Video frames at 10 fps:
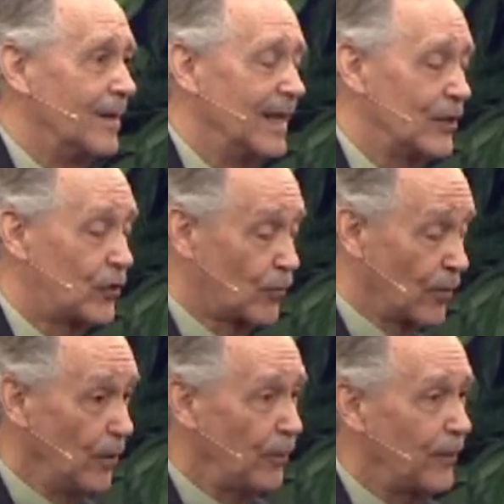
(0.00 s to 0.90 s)
It's
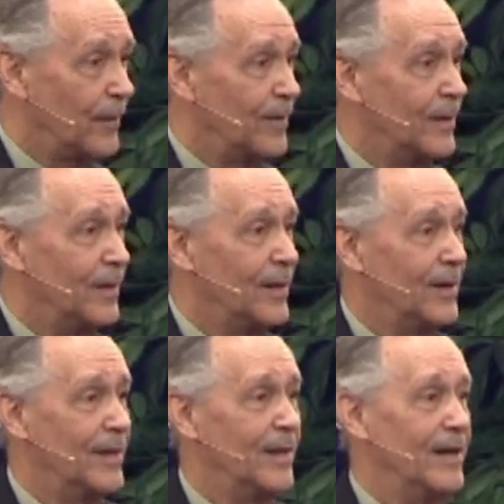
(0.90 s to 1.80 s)
truth,
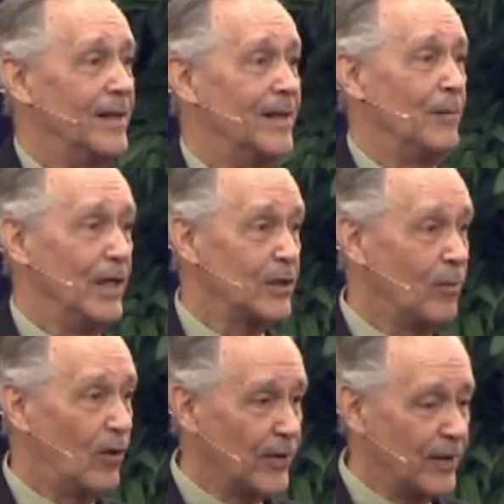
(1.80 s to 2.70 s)
but it's
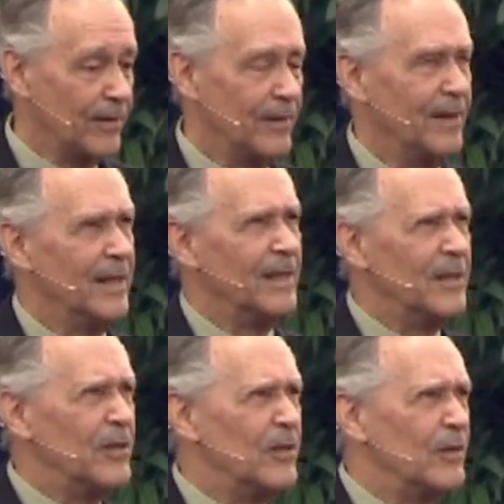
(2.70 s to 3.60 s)
more than,
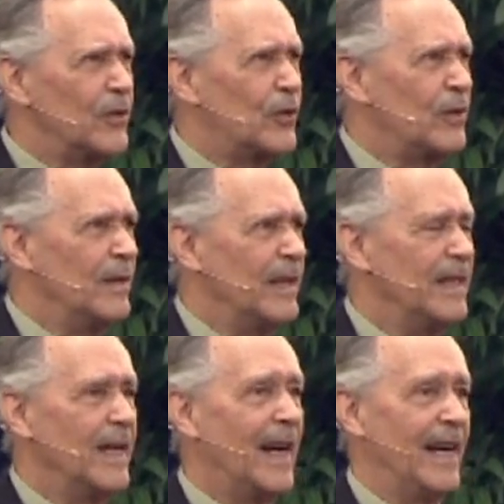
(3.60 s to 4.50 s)

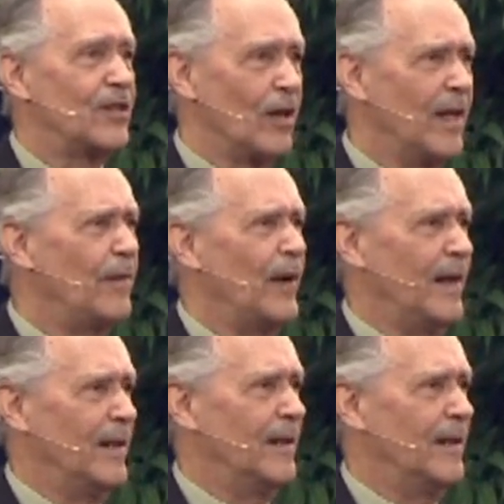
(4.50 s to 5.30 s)
yeah, it's living.